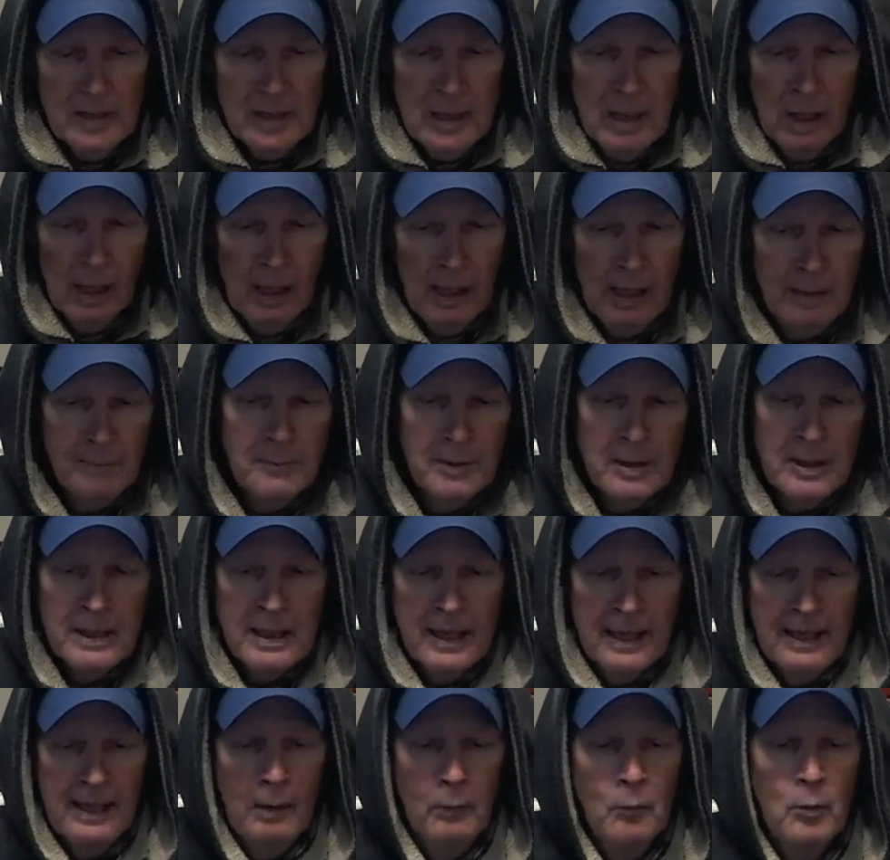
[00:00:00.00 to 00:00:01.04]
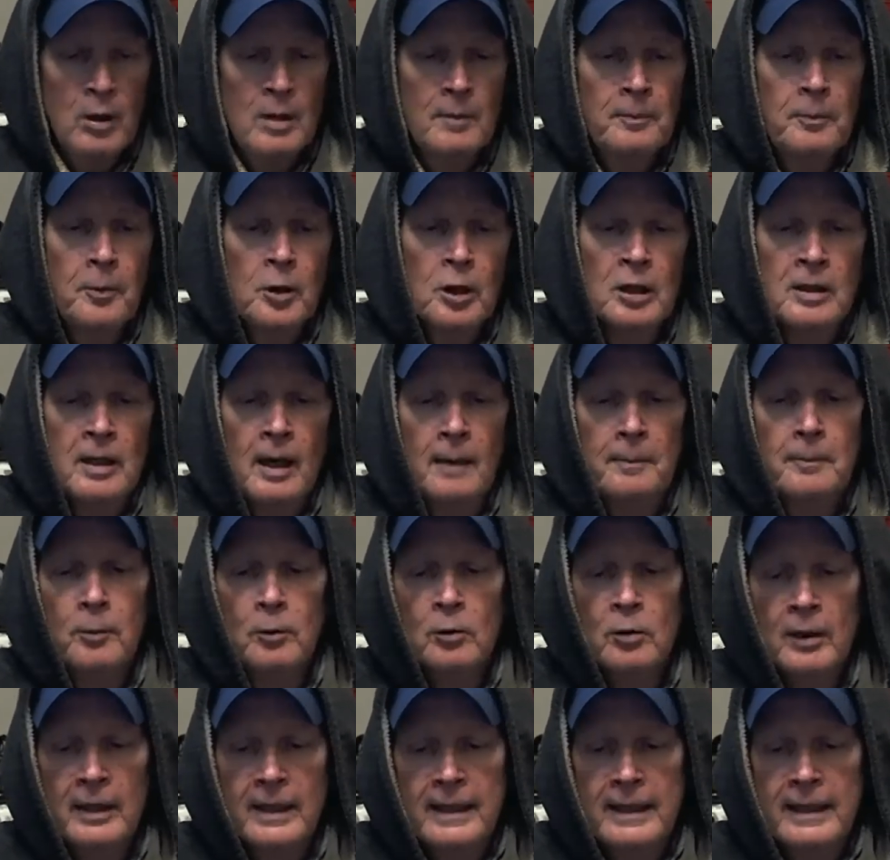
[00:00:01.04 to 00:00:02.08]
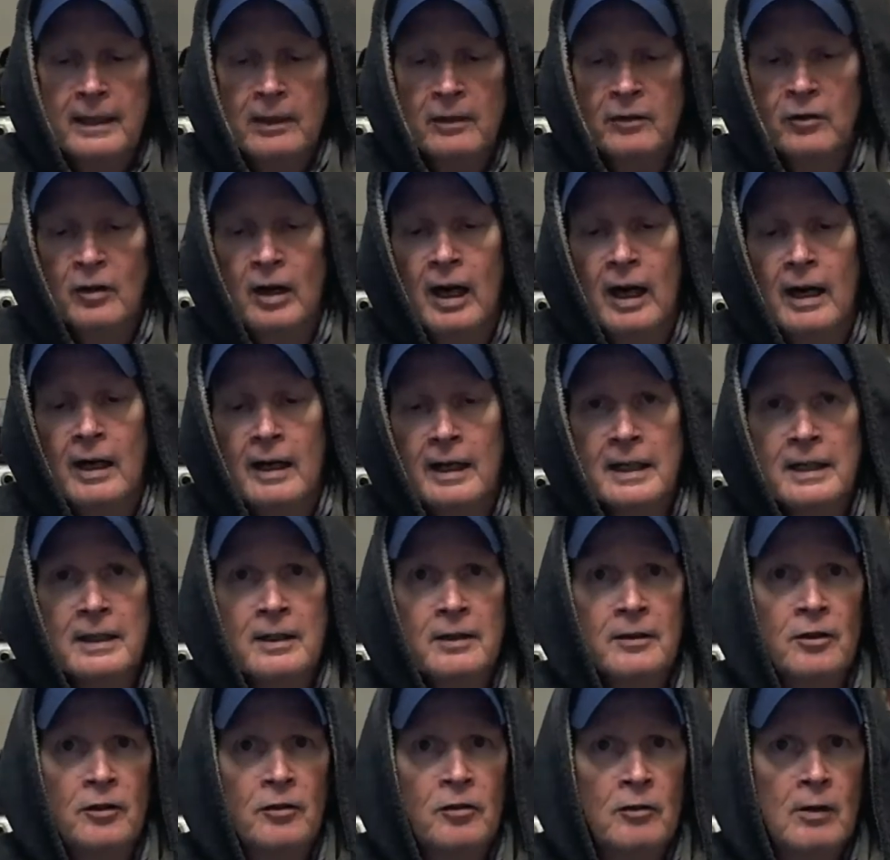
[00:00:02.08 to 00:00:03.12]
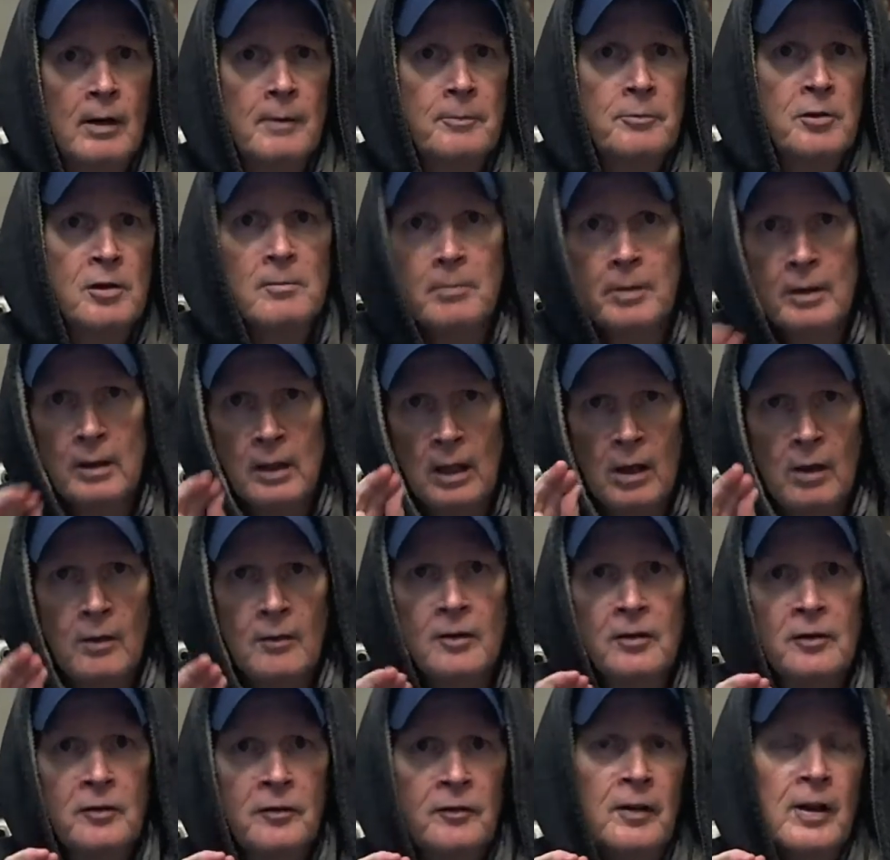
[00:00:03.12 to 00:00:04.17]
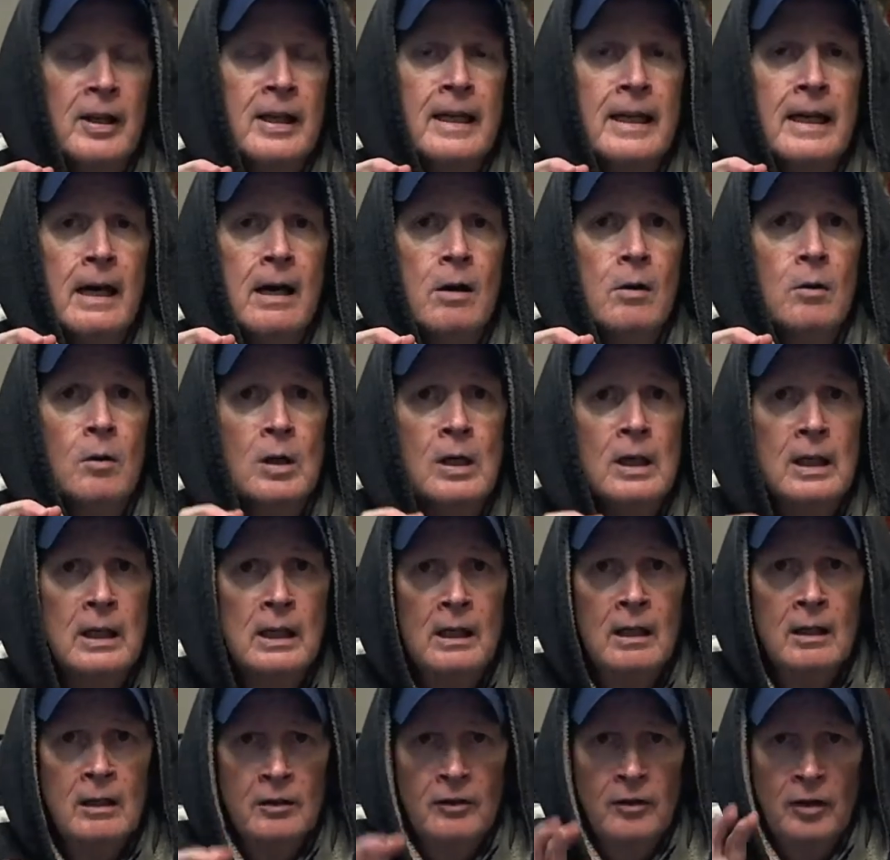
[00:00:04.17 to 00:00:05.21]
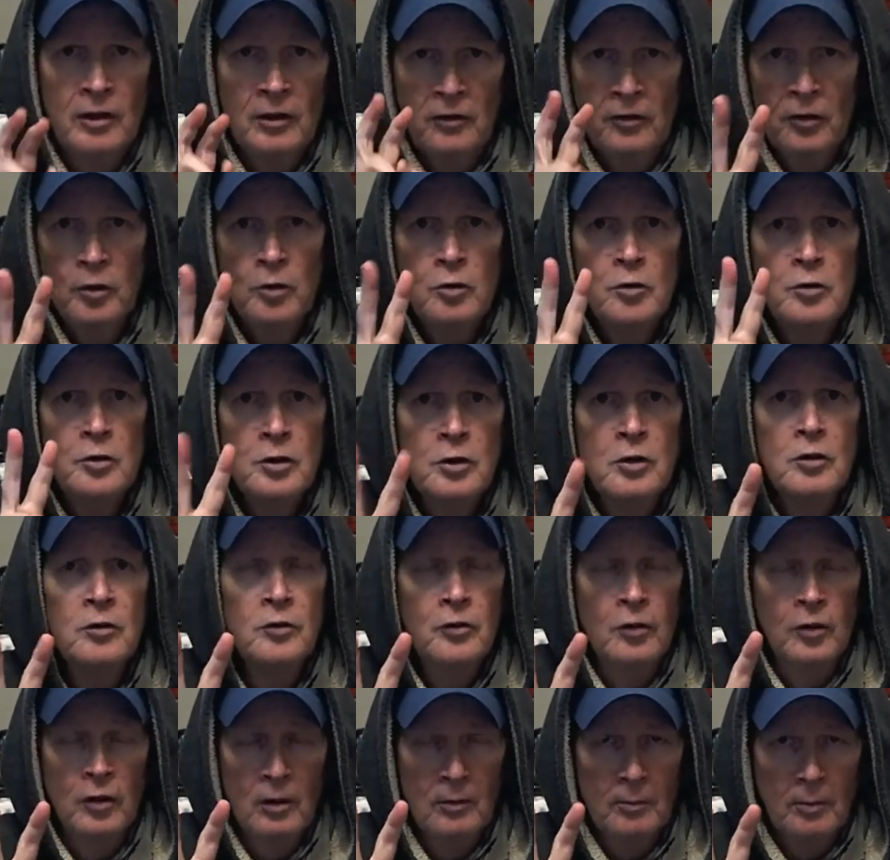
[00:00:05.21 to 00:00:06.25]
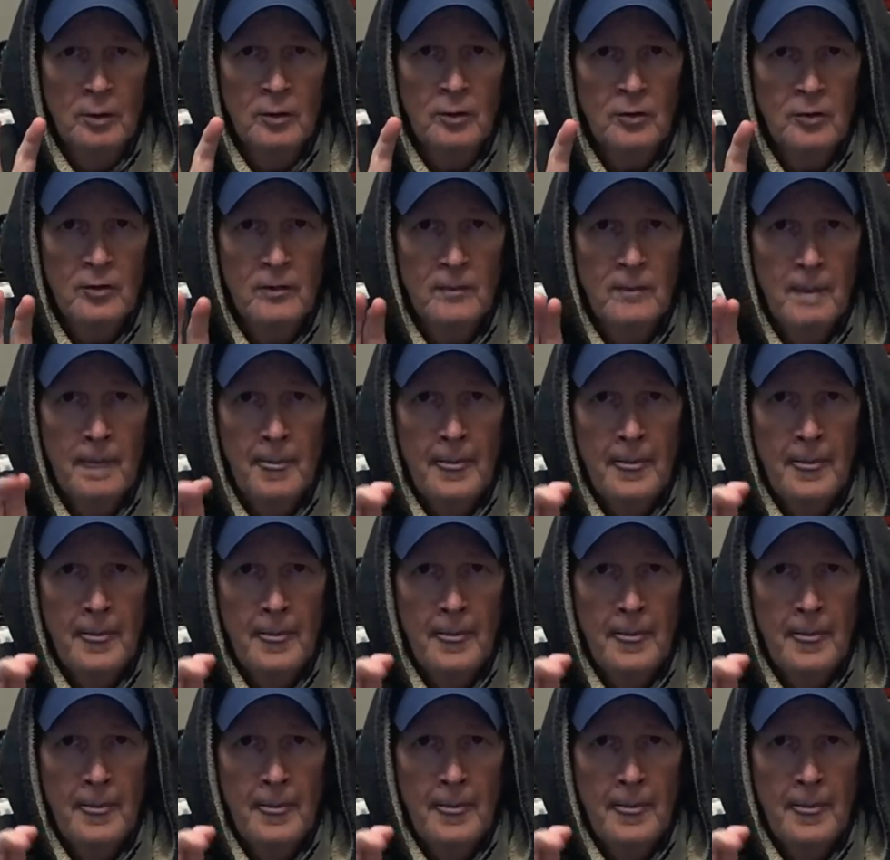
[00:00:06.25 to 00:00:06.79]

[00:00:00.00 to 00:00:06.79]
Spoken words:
And I want to put a couple links in the description below this video to two YouTubers,